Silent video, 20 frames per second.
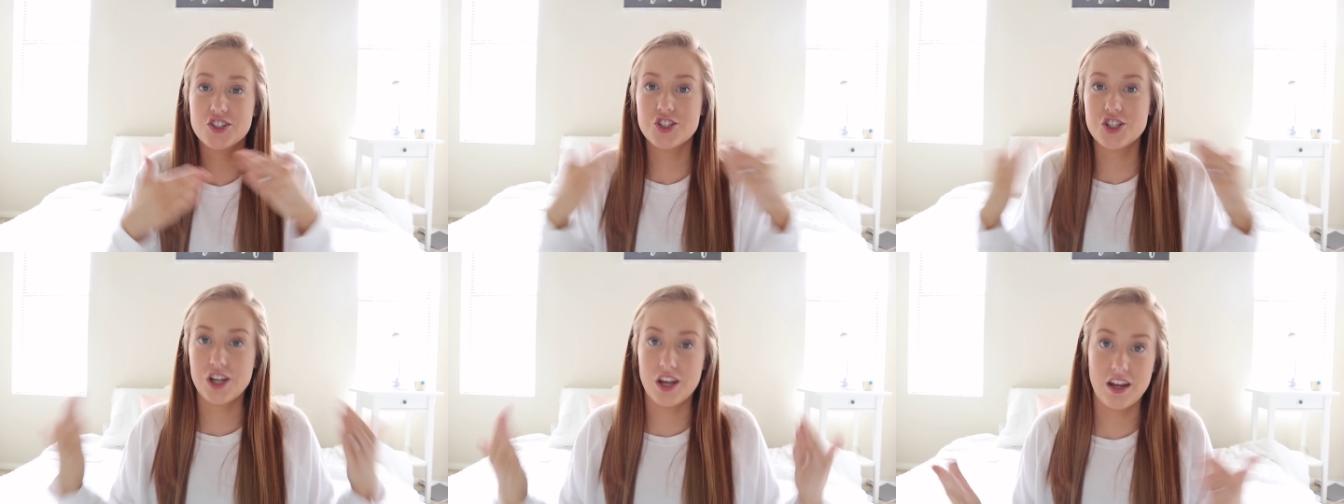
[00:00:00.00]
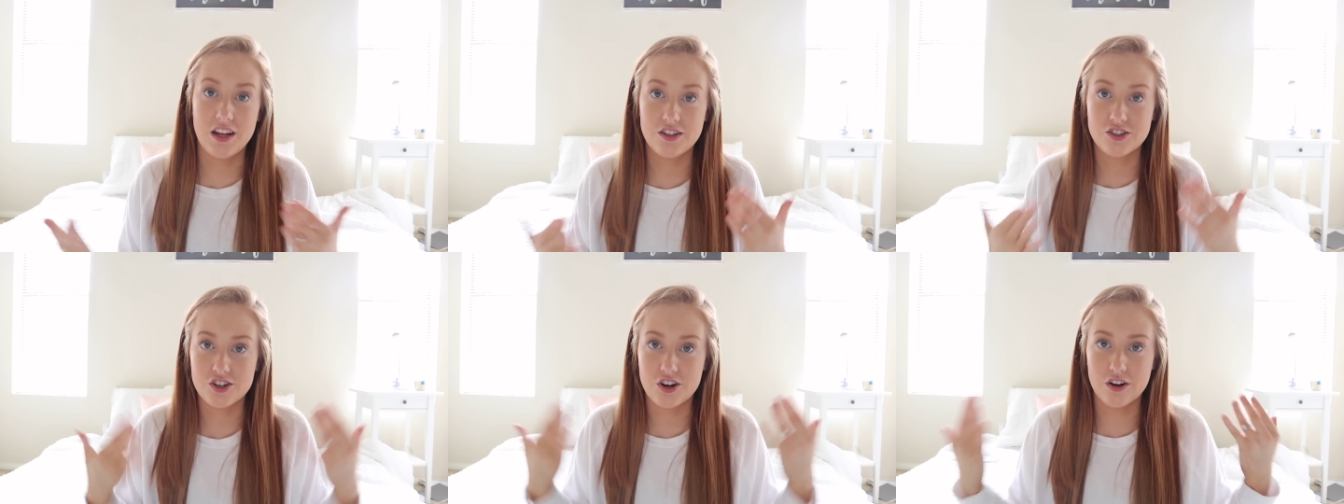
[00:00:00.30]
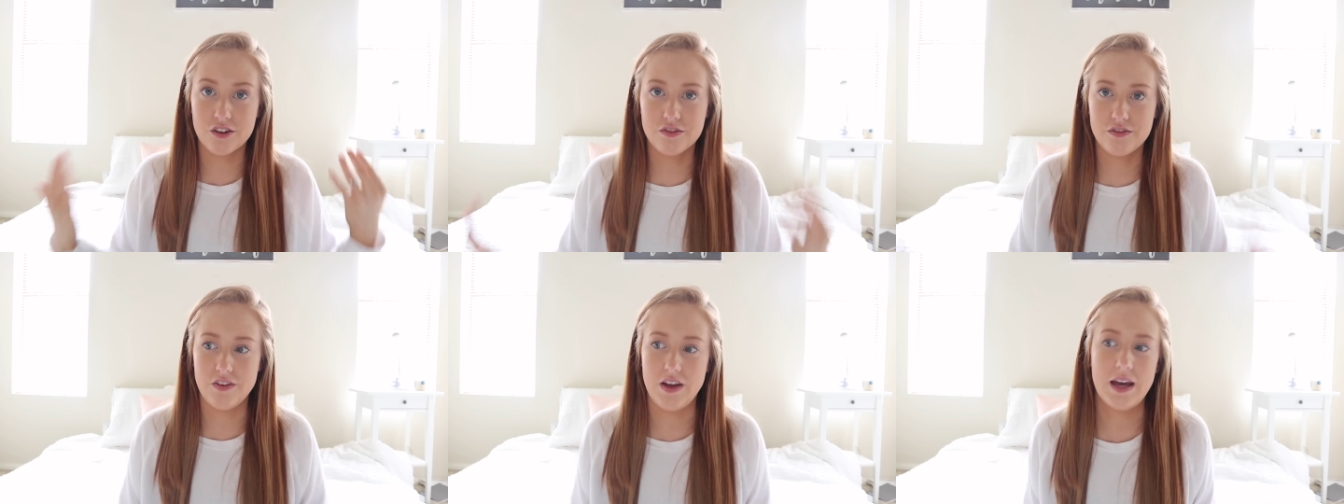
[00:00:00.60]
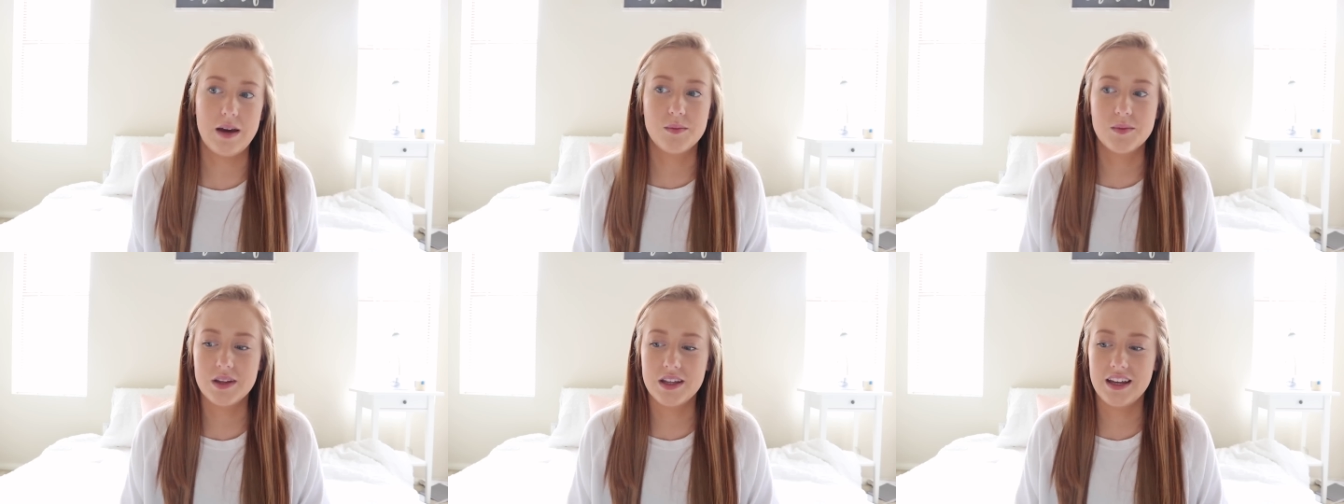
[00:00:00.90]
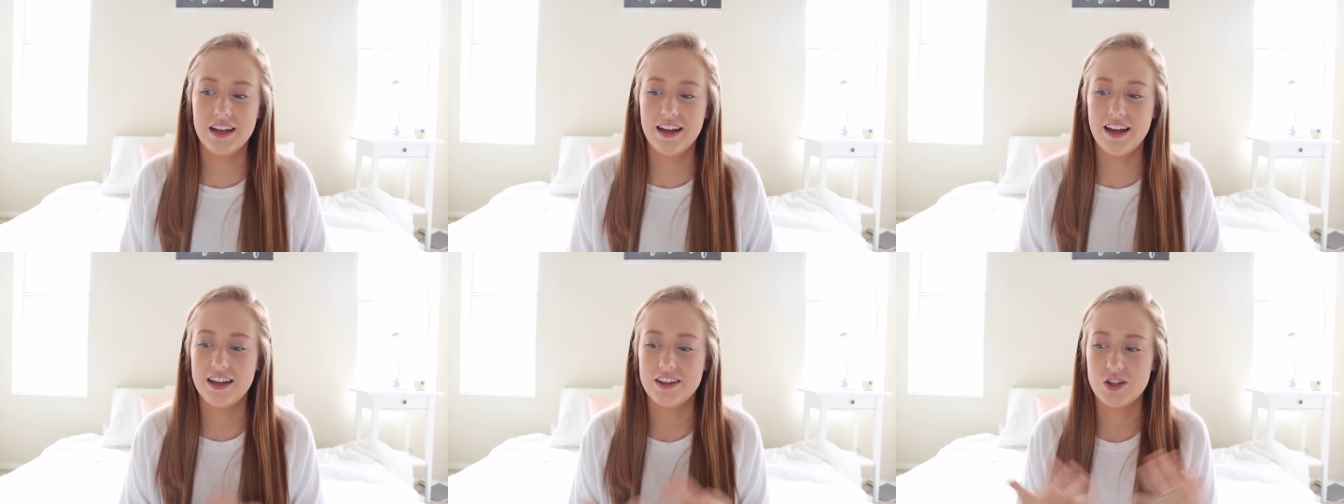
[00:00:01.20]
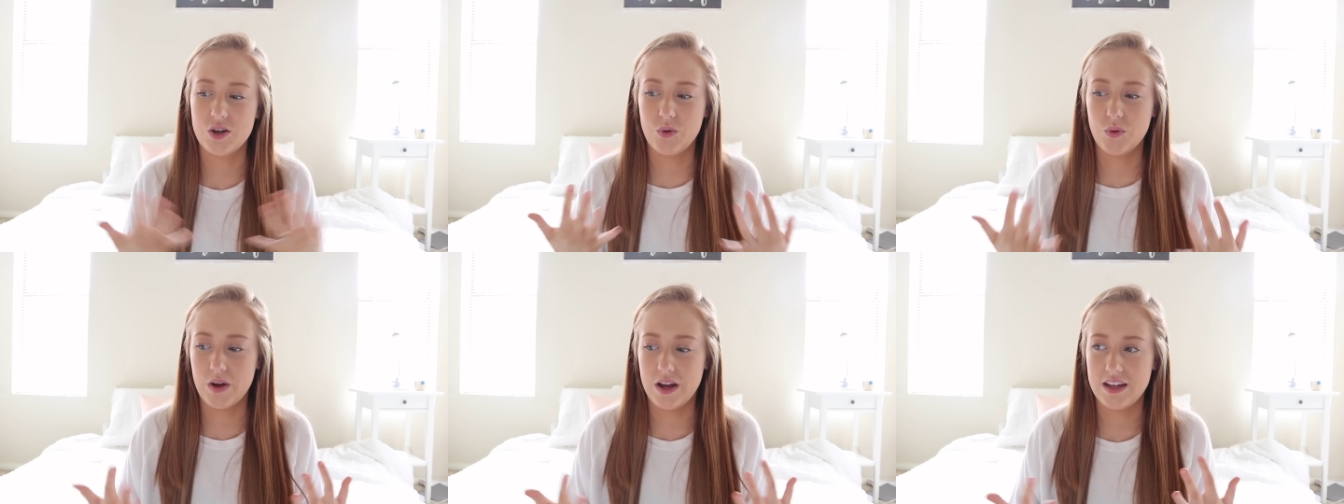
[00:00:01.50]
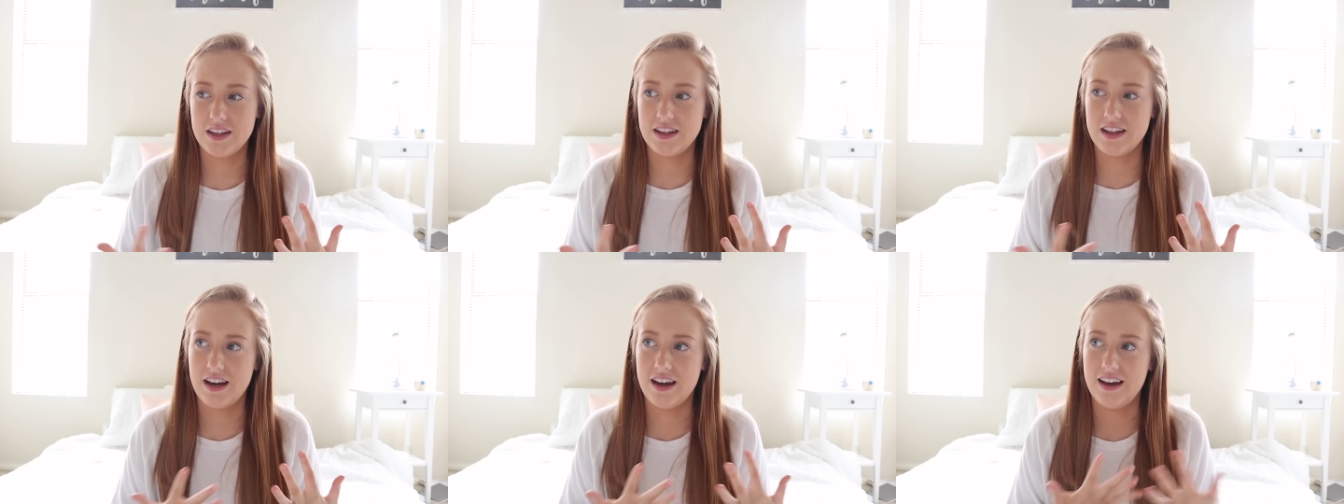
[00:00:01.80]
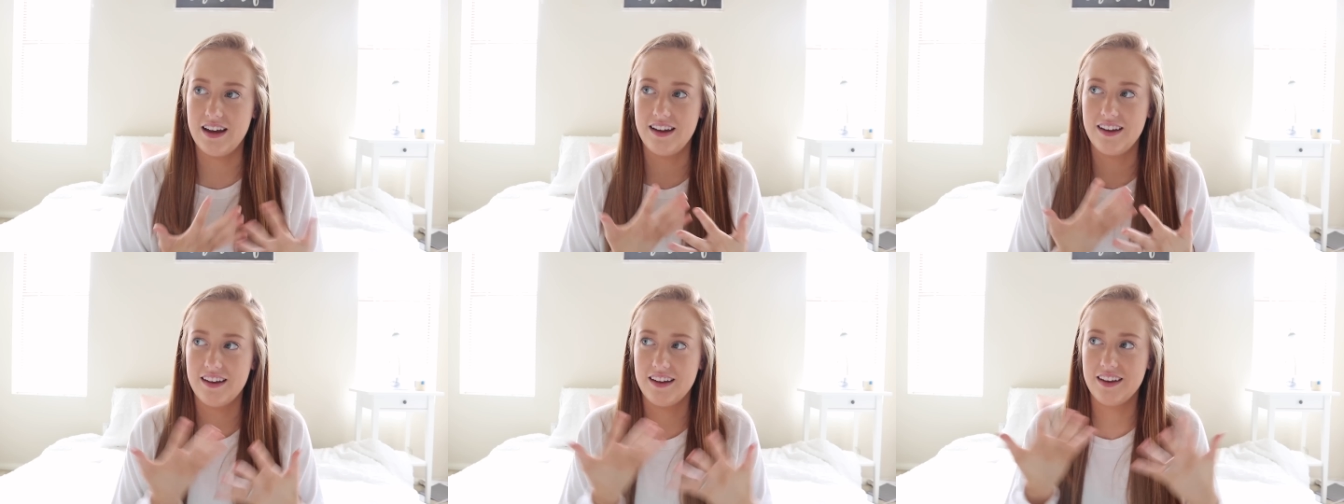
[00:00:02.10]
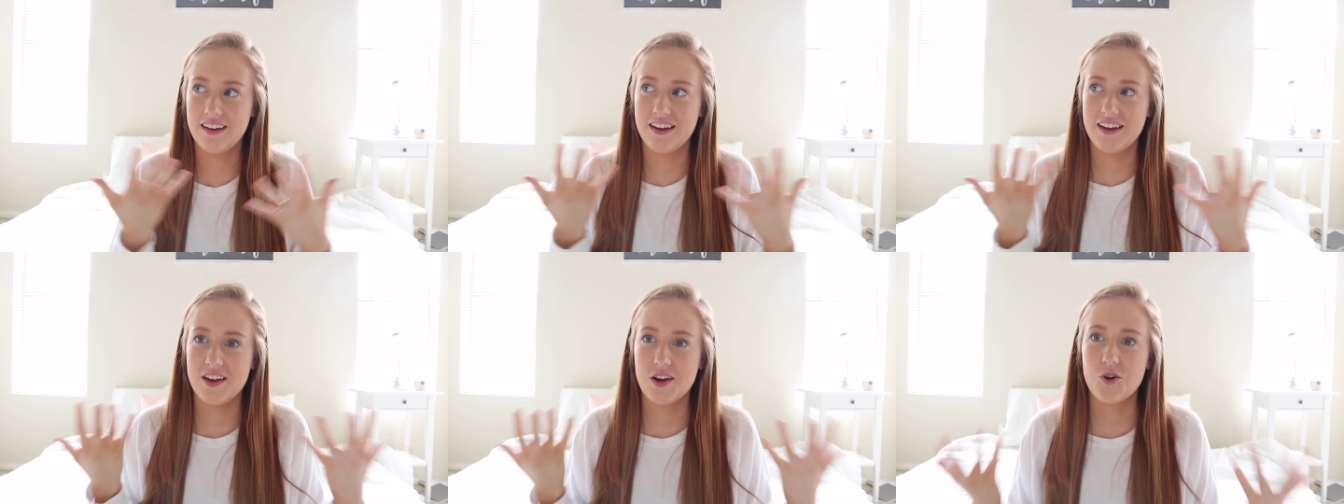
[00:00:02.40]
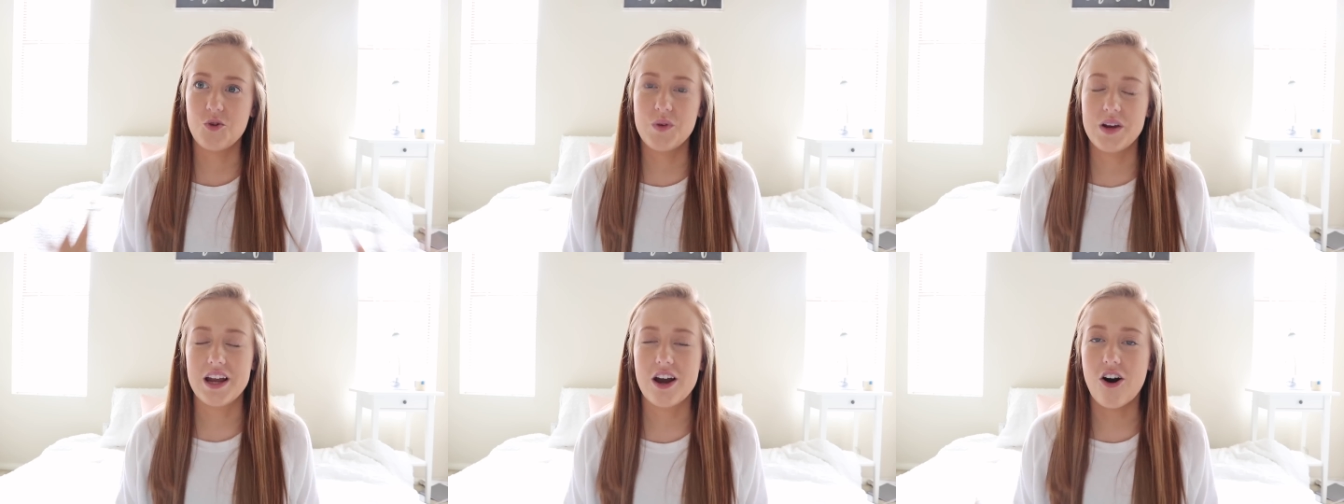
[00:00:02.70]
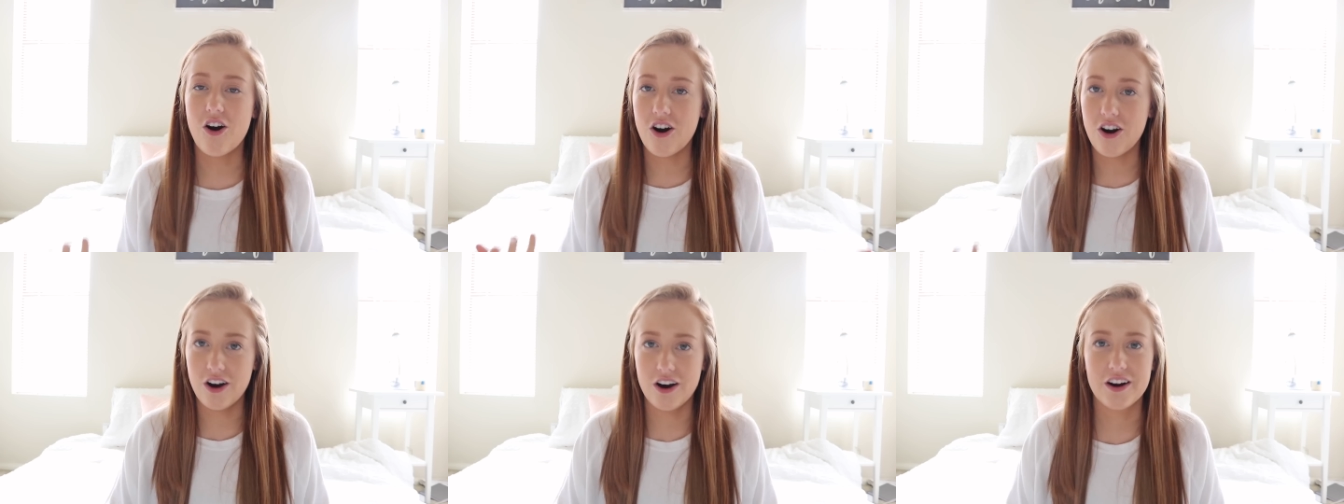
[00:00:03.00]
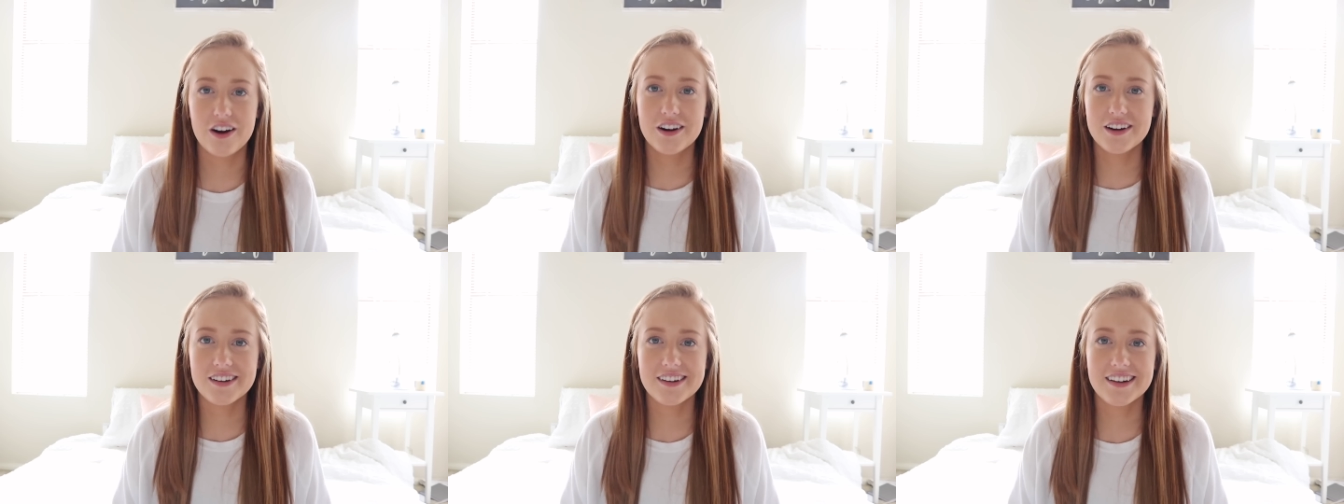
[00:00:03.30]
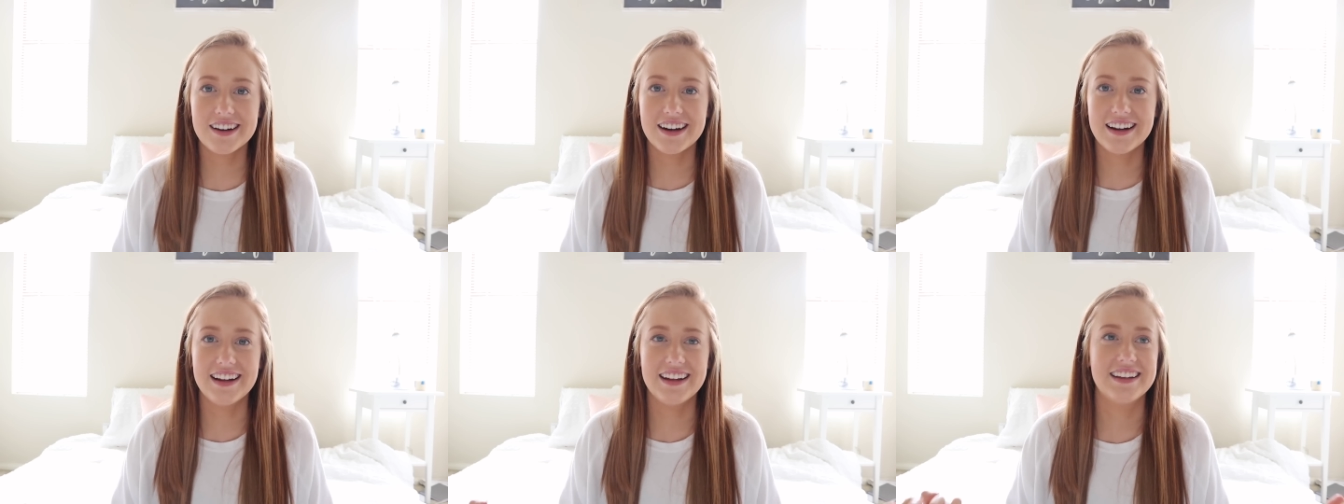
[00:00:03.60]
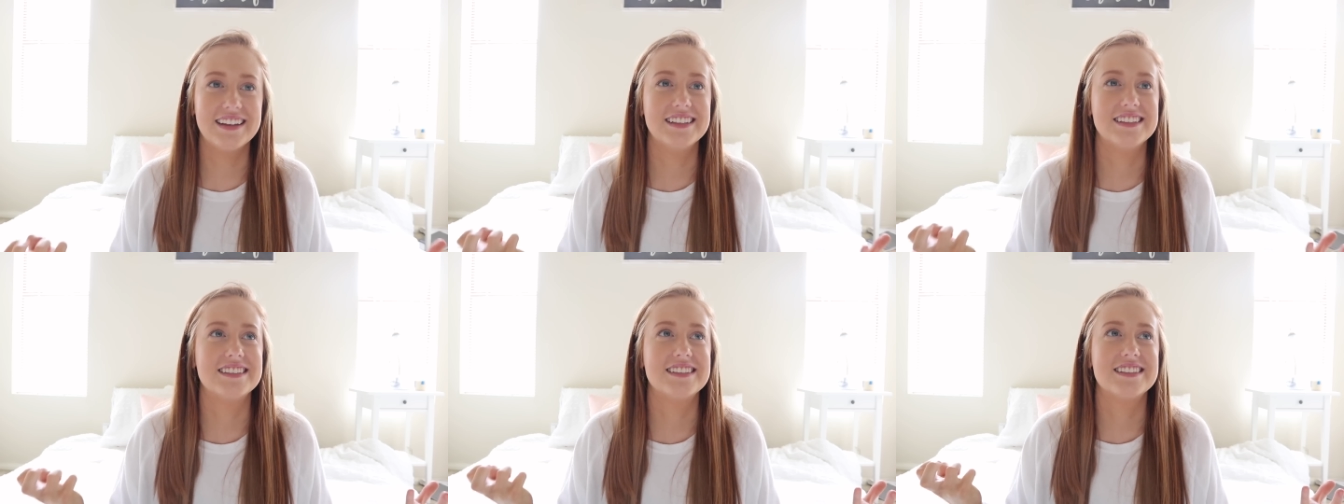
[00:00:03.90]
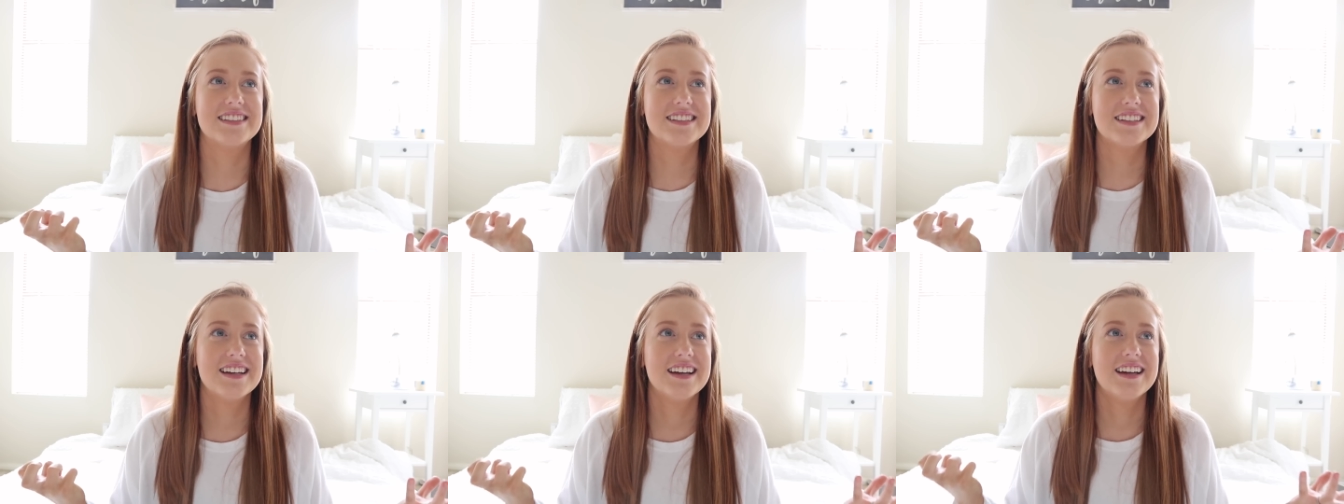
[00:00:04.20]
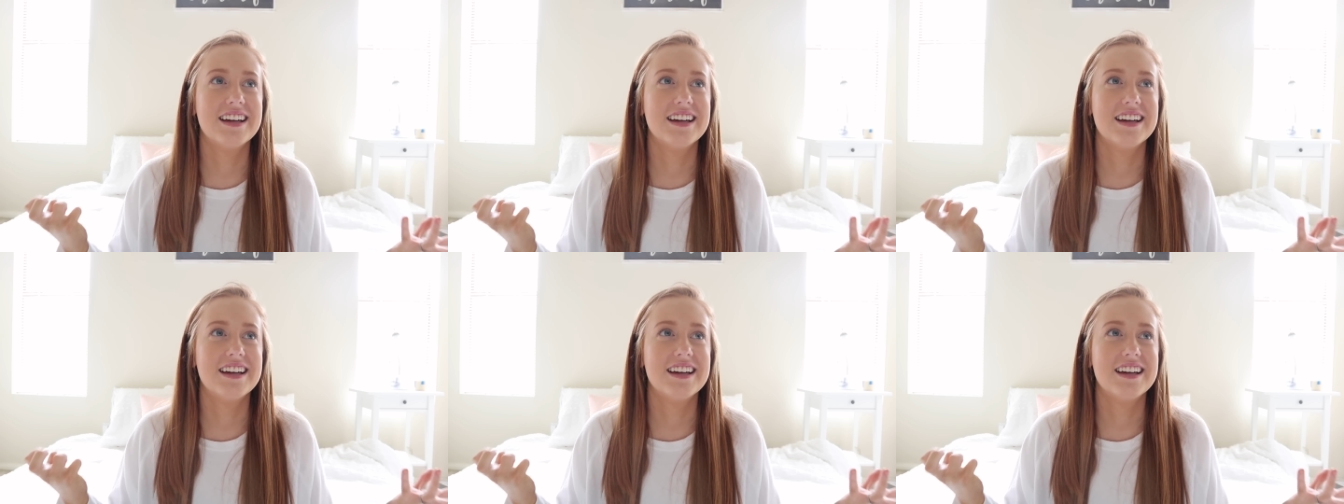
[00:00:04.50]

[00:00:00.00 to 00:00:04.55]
change our family and the way that we are. And